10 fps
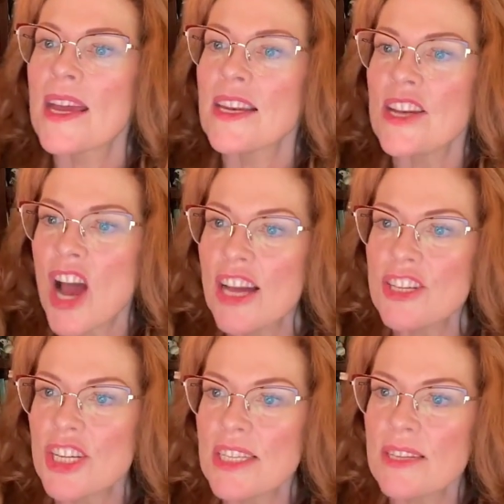Not
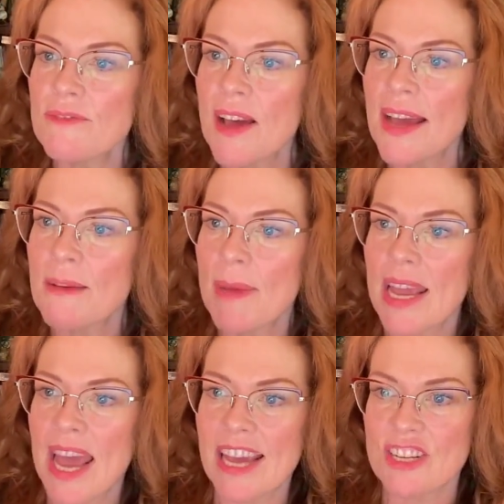justifying my
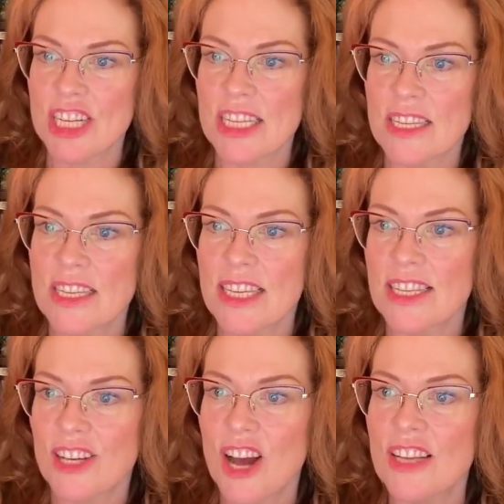actions is
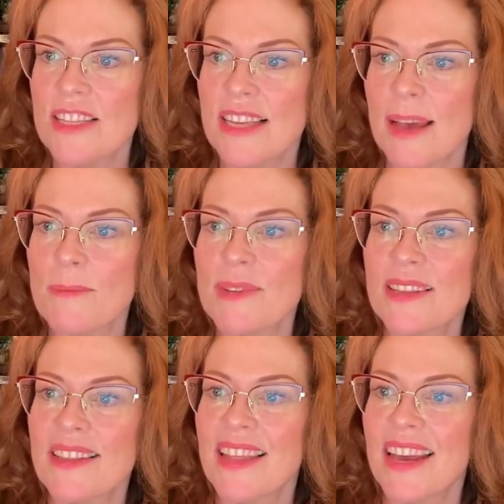a concept
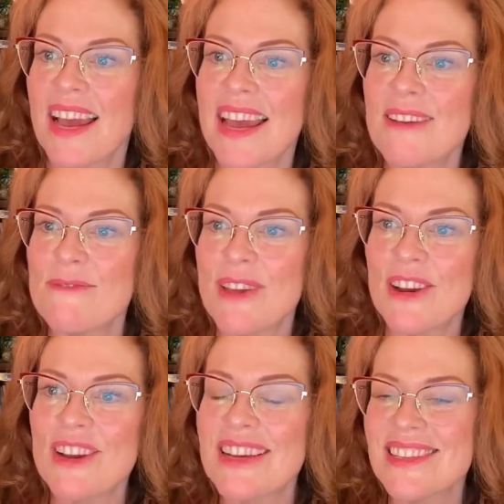that I have
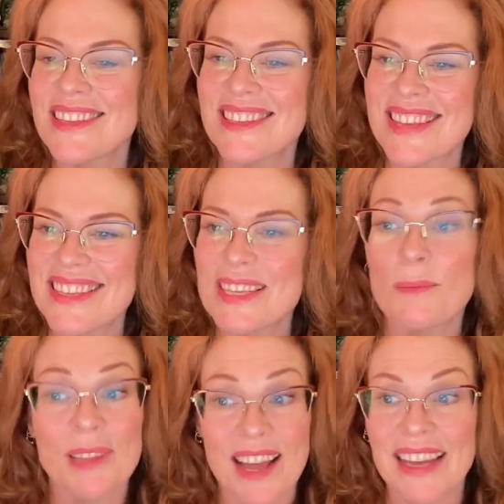varying success
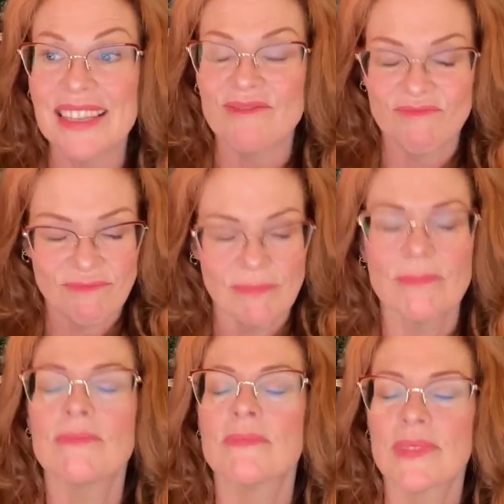applying.
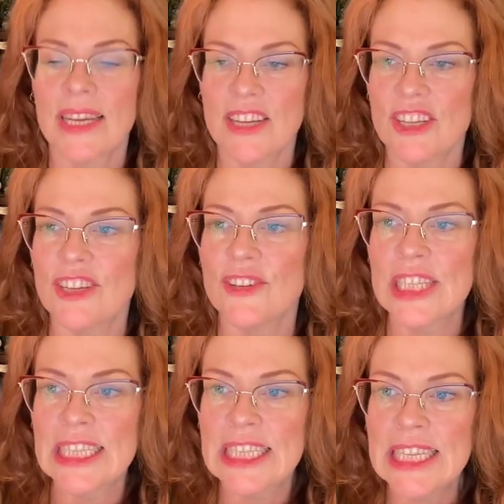I hear you.
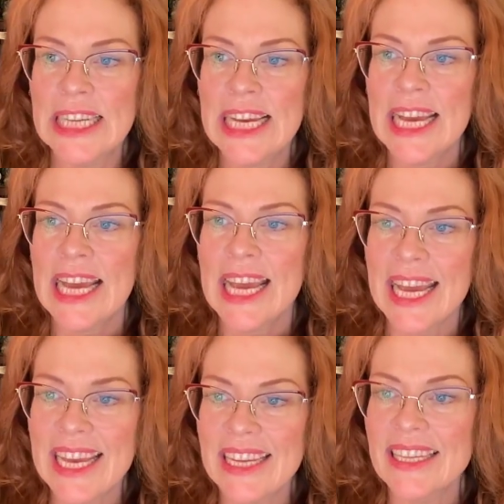
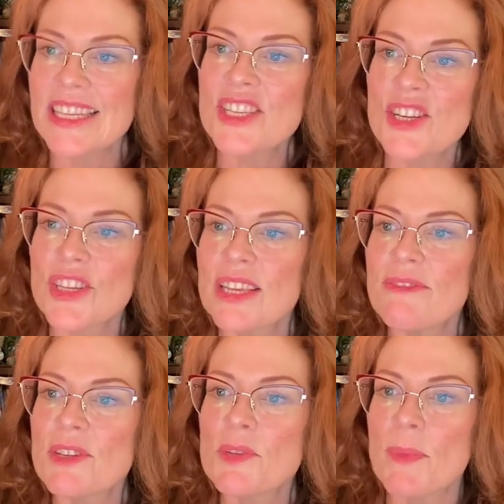And it certainly
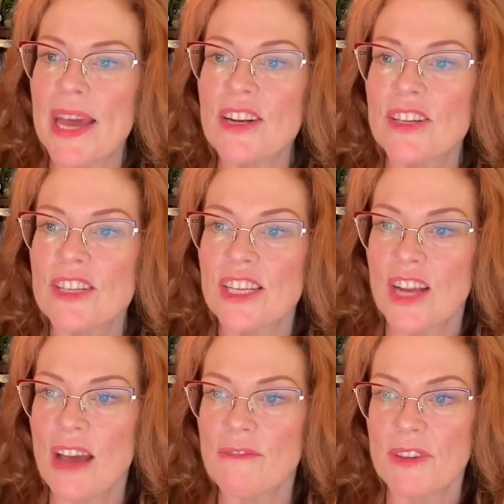feels better to
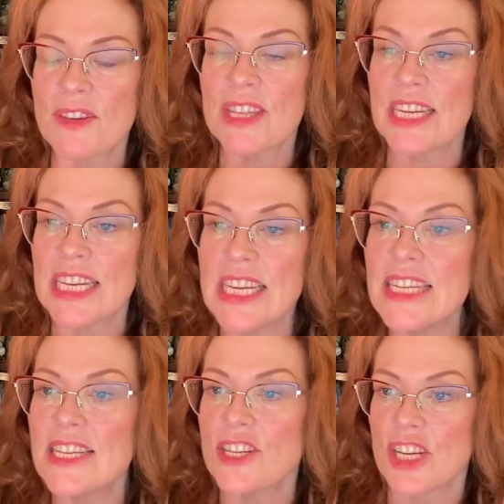not feel the need
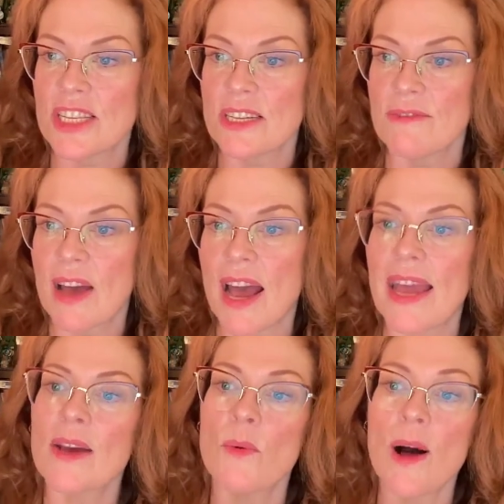to
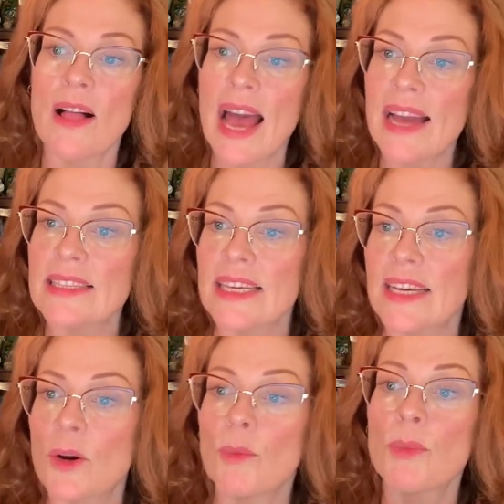justify while
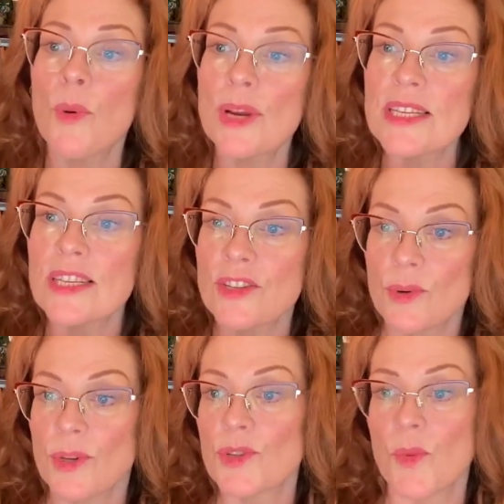acting or pointing
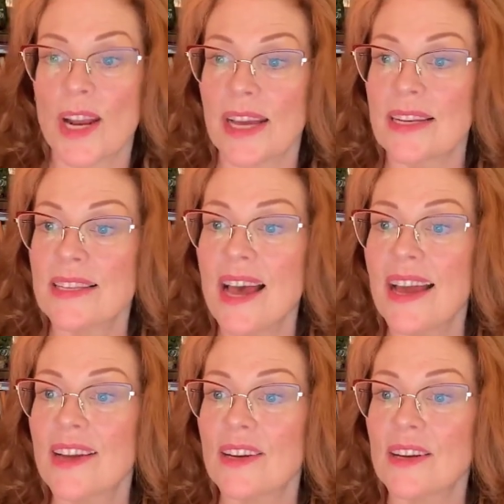towards what I
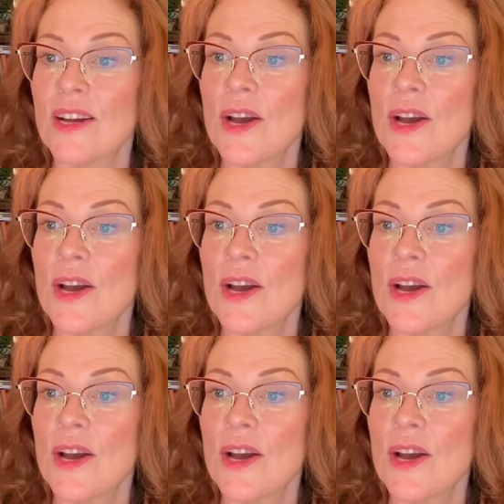desire.